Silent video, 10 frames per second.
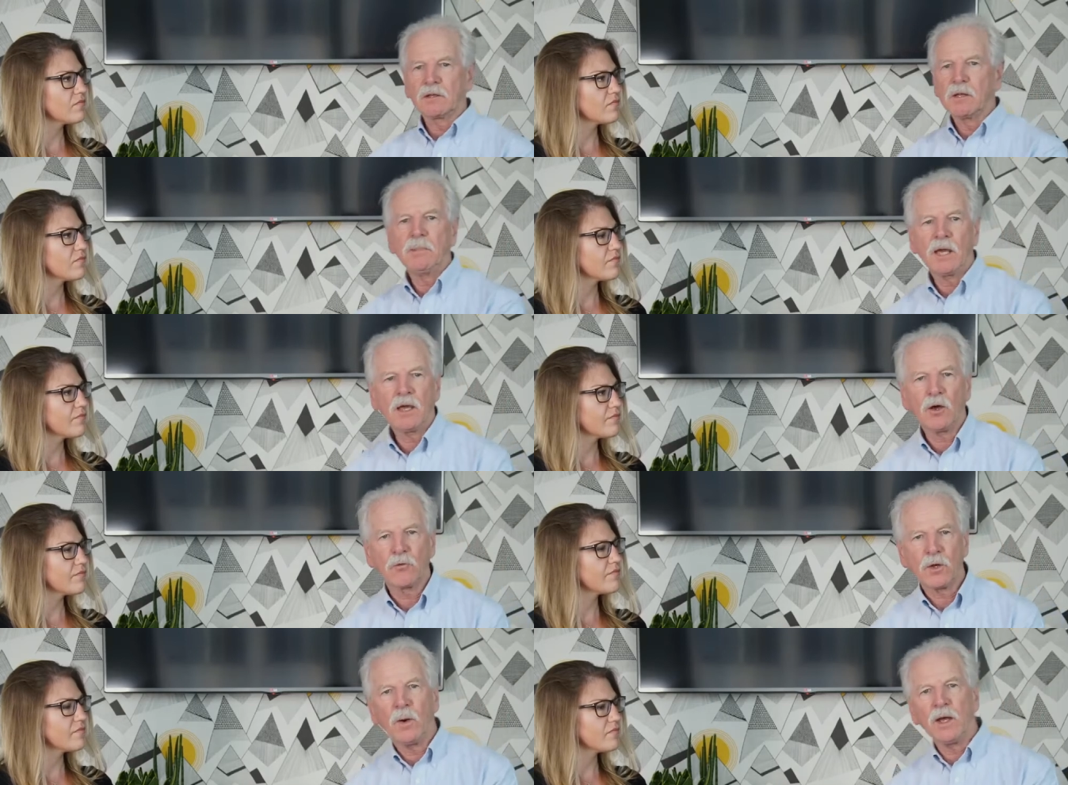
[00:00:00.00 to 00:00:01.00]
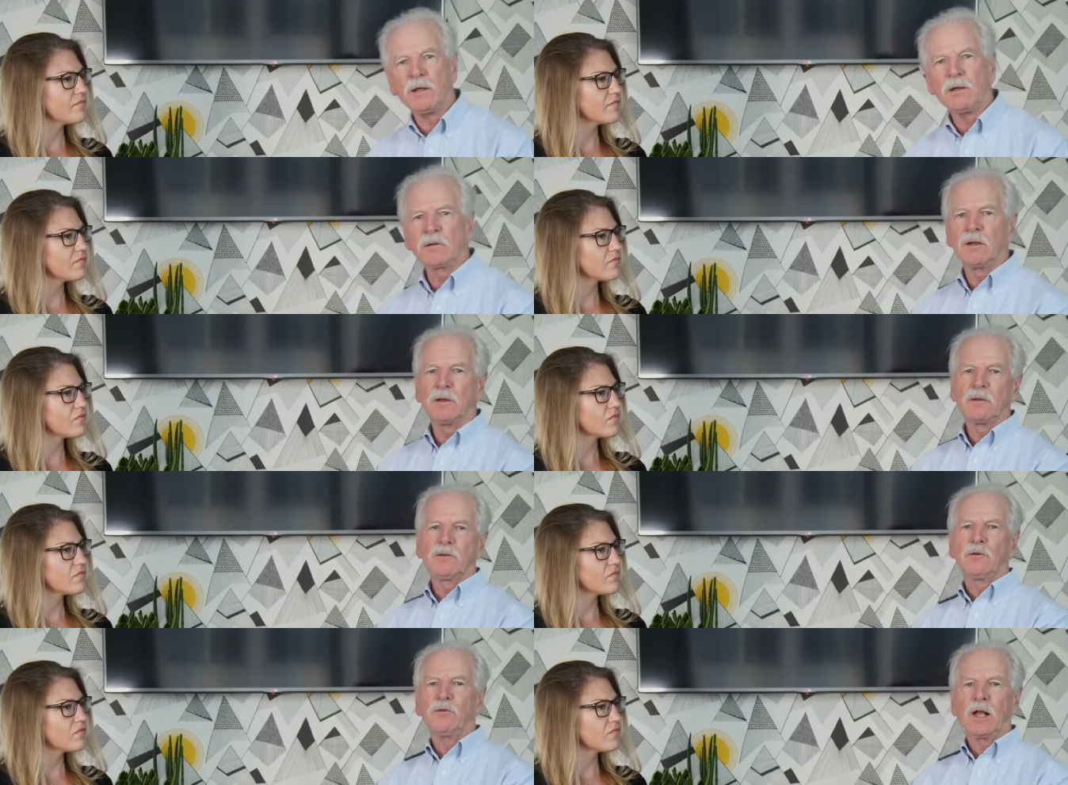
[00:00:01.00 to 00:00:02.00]
Speaker 1: can be a healthy way to,
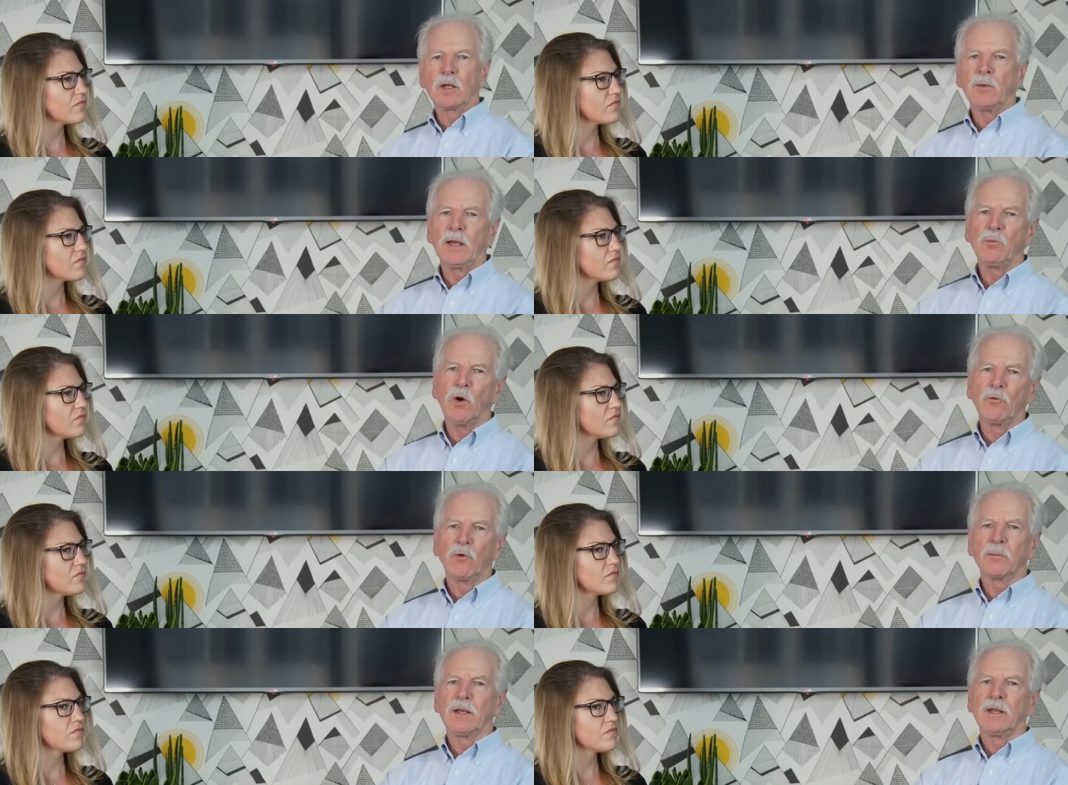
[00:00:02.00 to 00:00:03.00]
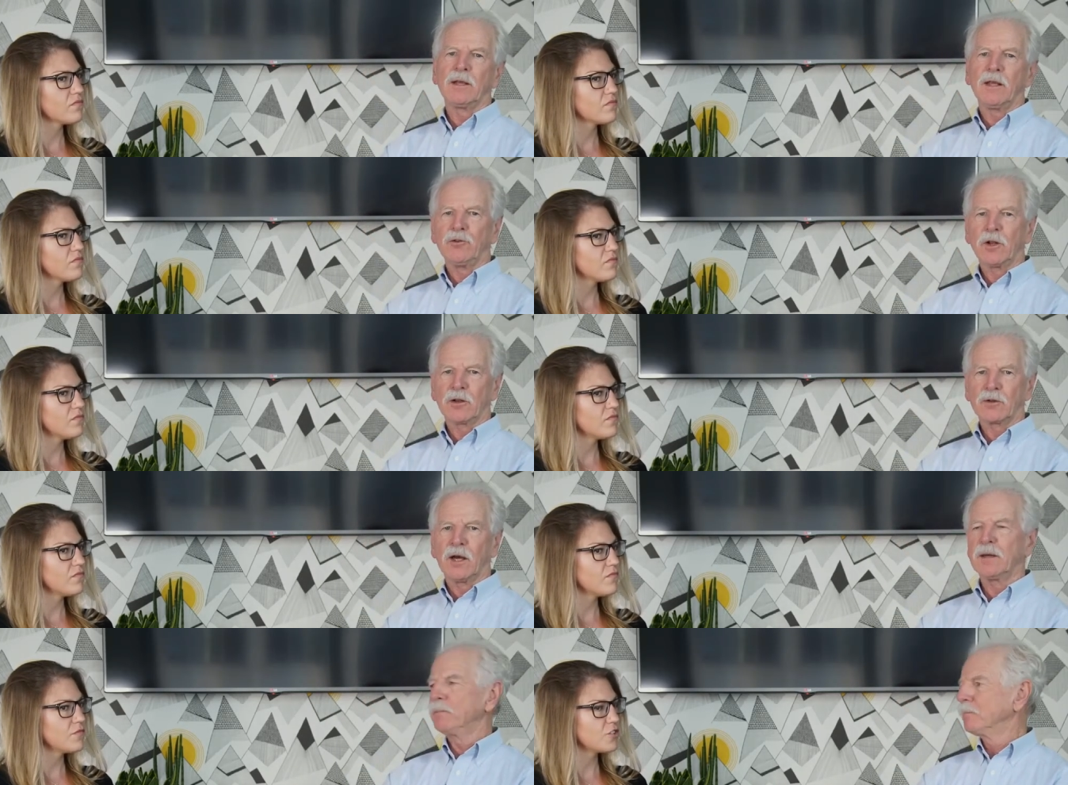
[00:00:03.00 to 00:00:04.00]
to follow a well formulated ketogenic
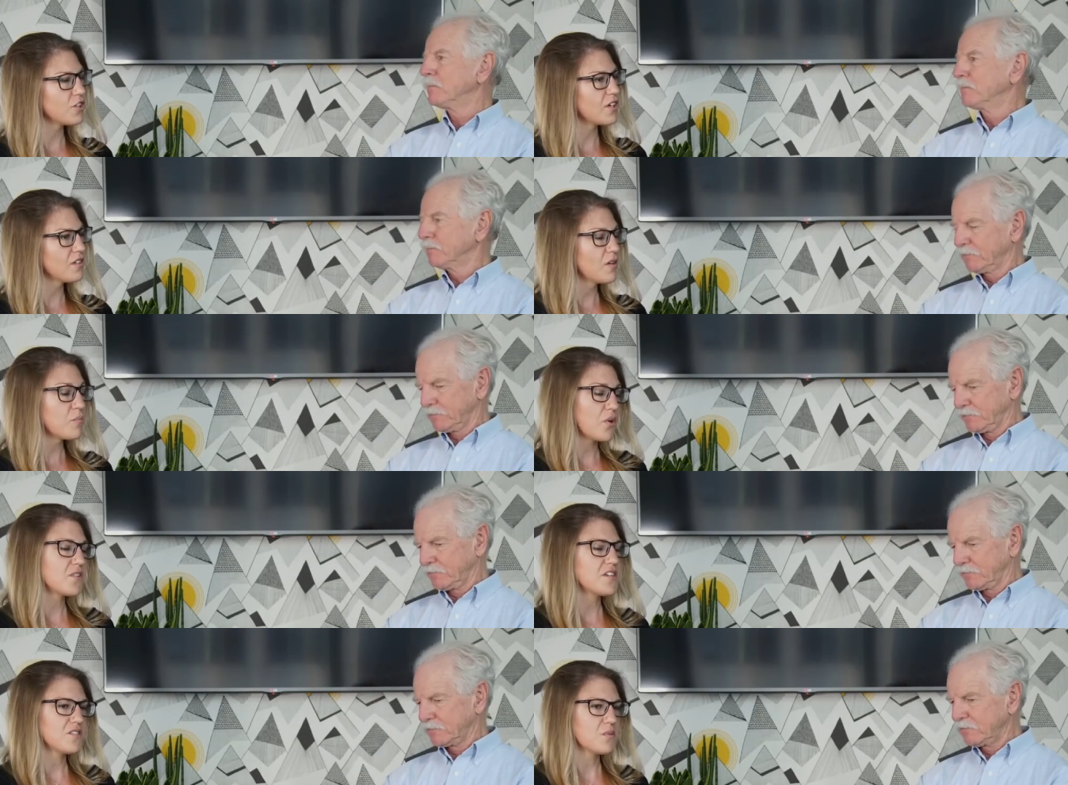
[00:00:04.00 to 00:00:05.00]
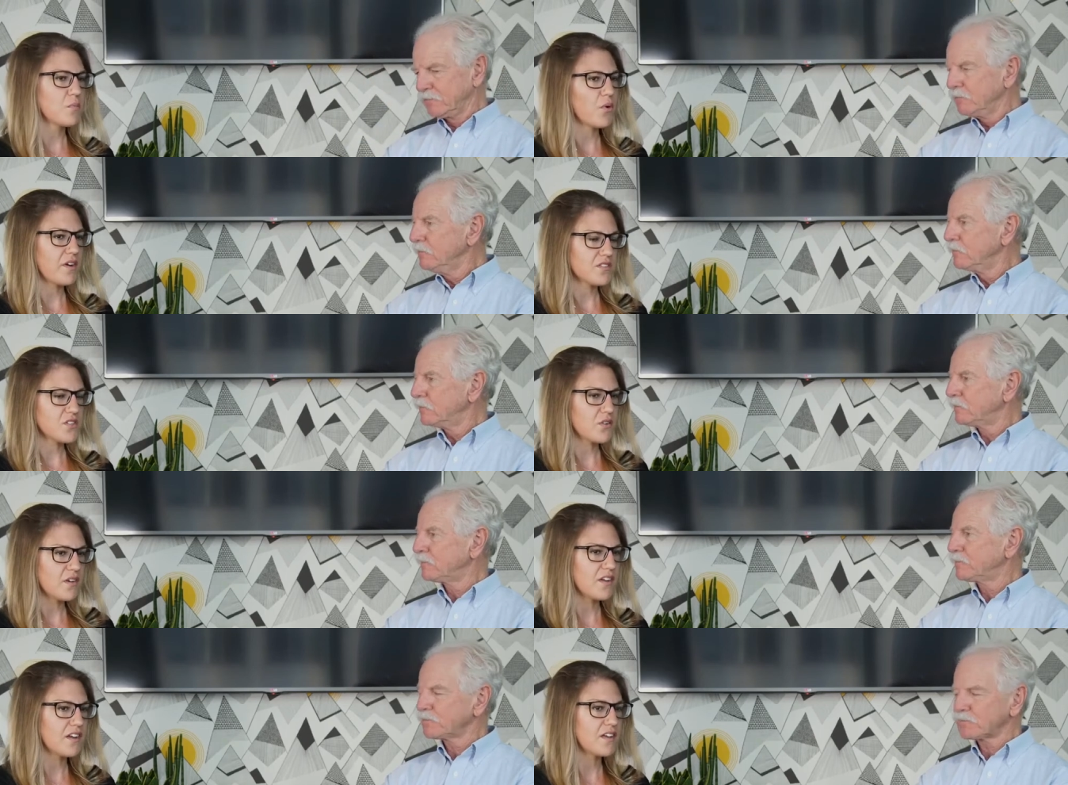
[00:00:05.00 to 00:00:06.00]
diet.
Speaker 2: Sure. Protein is important, so it,
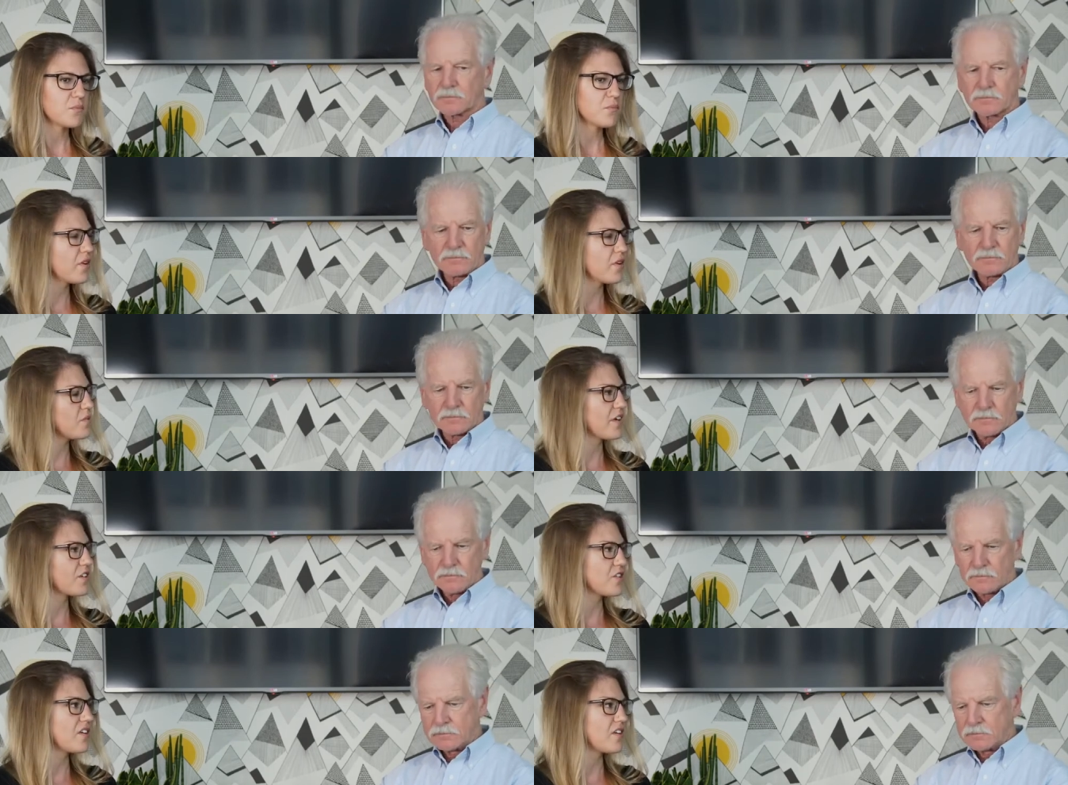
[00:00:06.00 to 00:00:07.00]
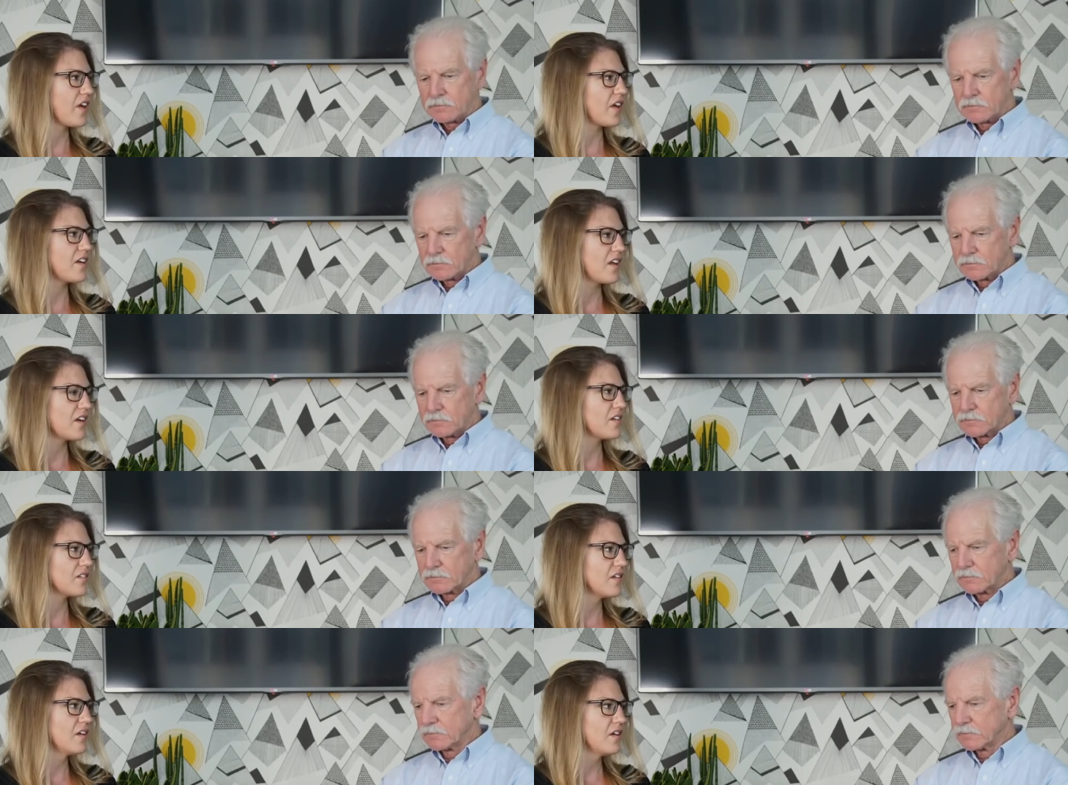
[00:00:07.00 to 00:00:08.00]
it is important to make sure that you get it in and
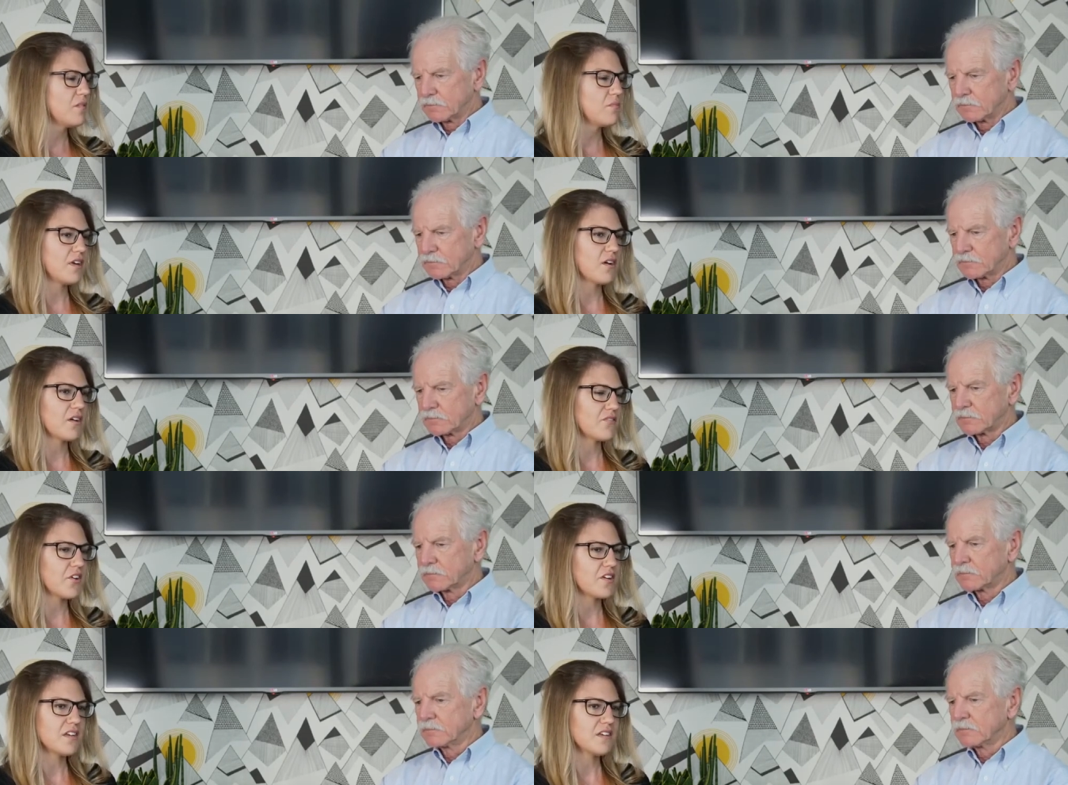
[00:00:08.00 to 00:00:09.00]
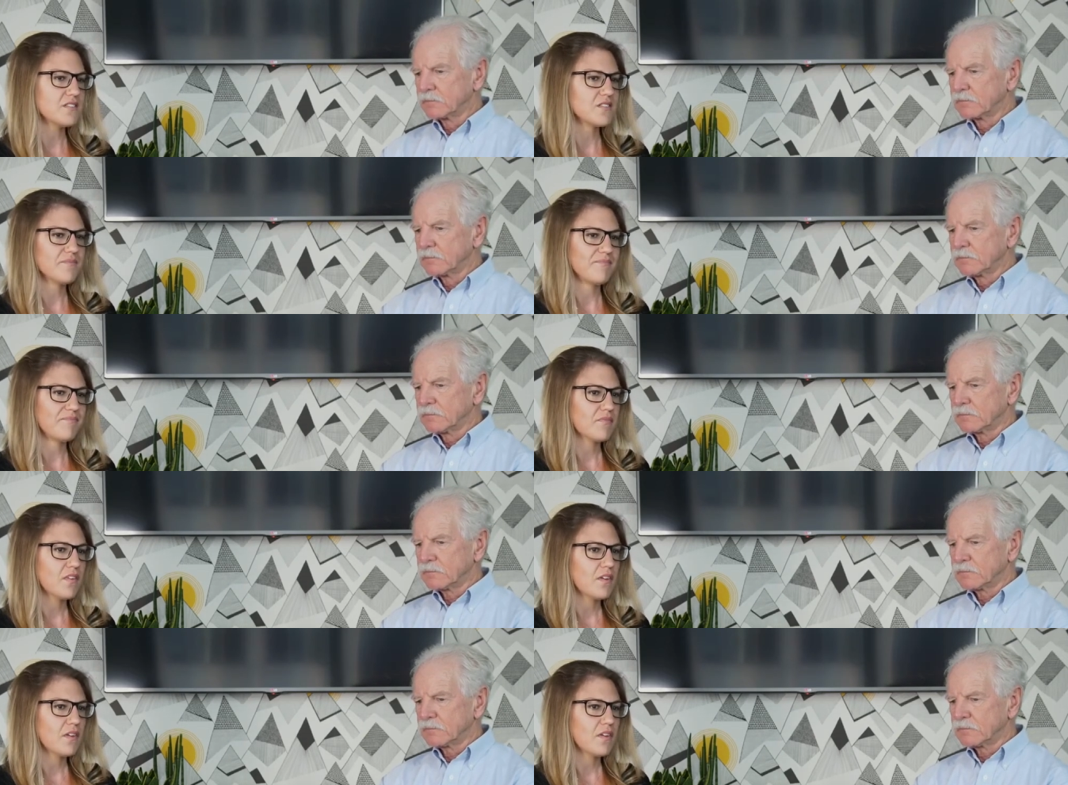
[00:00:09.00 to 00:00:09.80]
meet all of your needs. Mm.